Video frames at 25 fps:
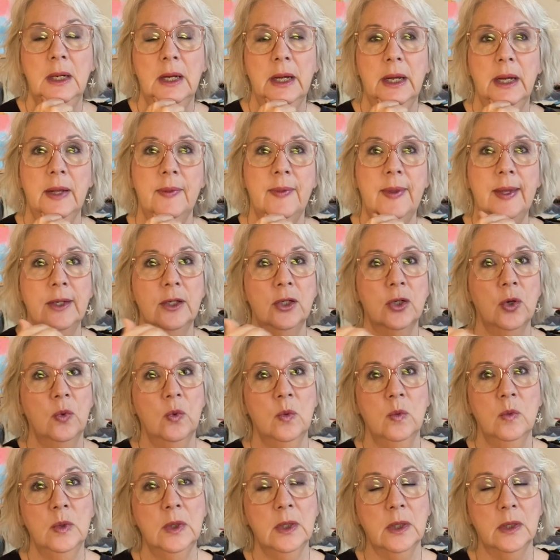and that
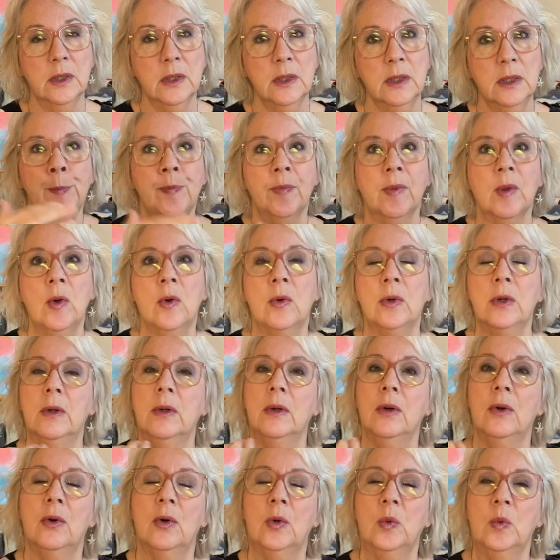don't work, or
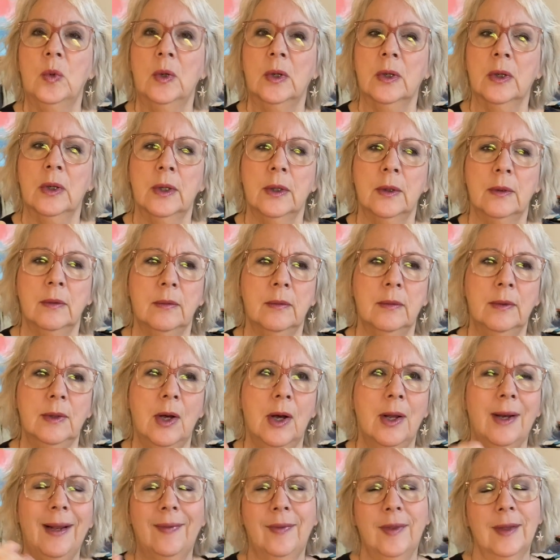work
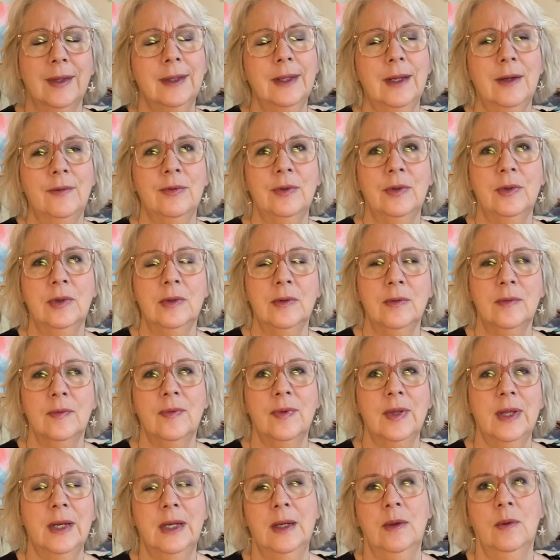not at the level
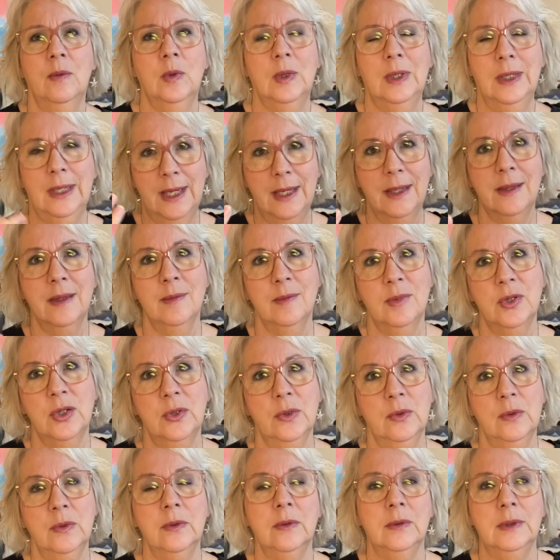that I would like them
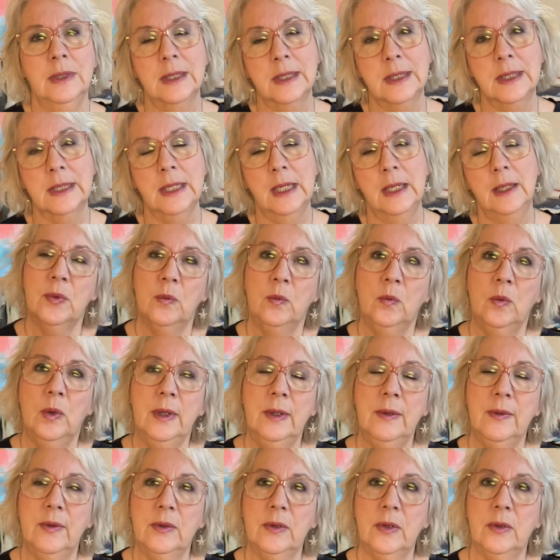to, let's say. One
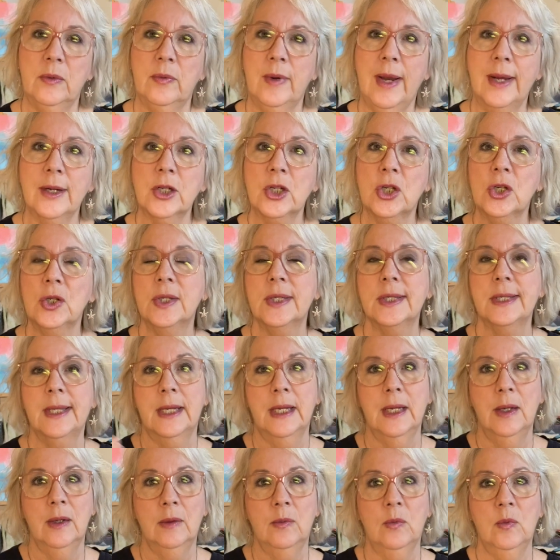of the directions that
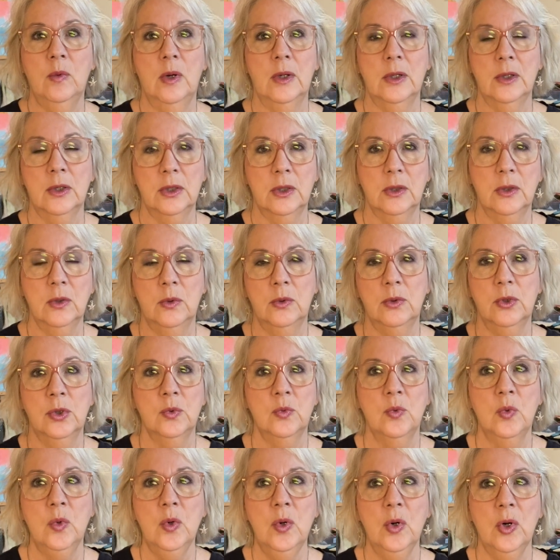I want to go
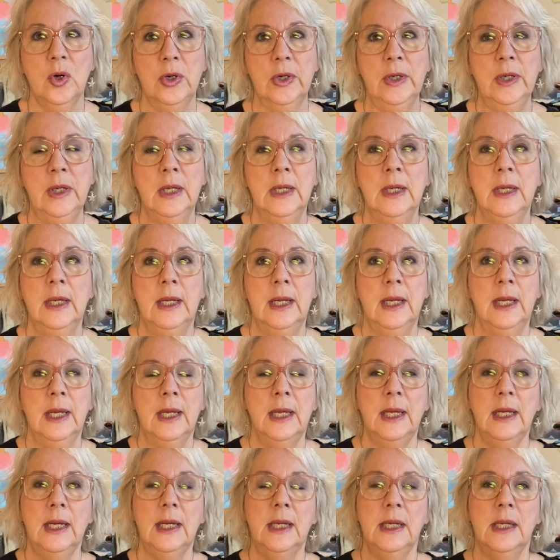toward
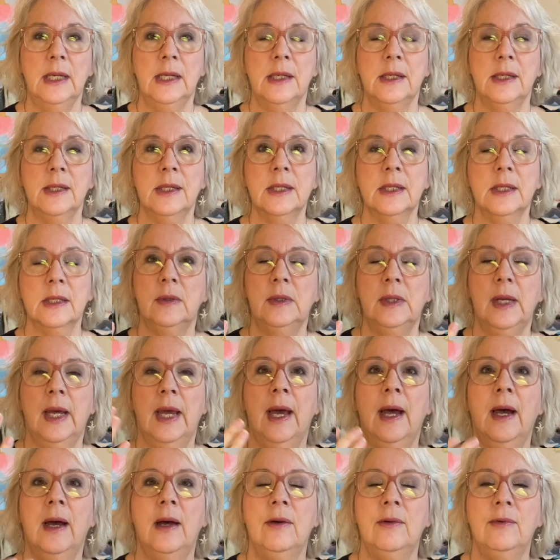is to
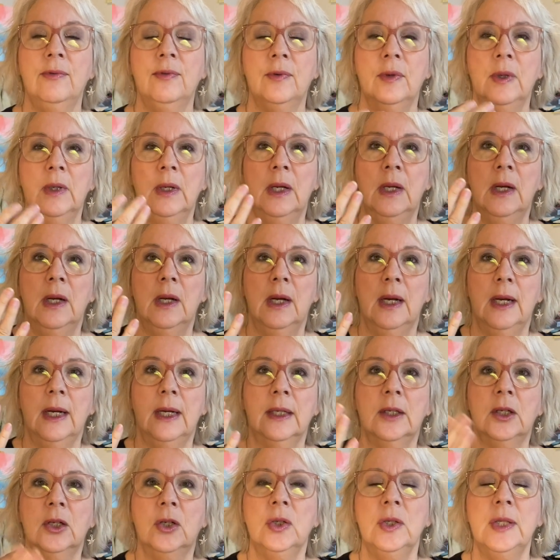have a
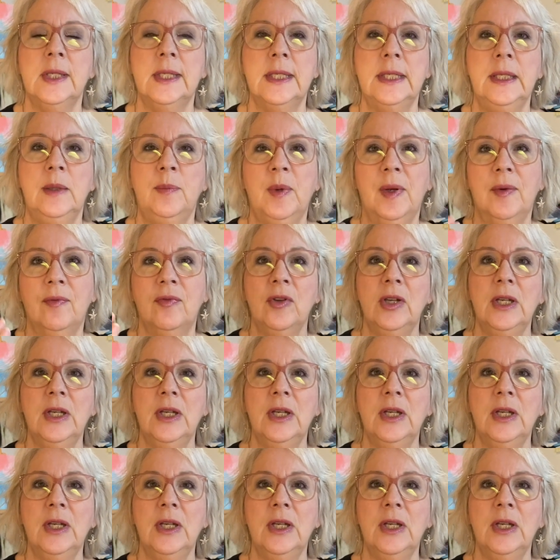good sleep every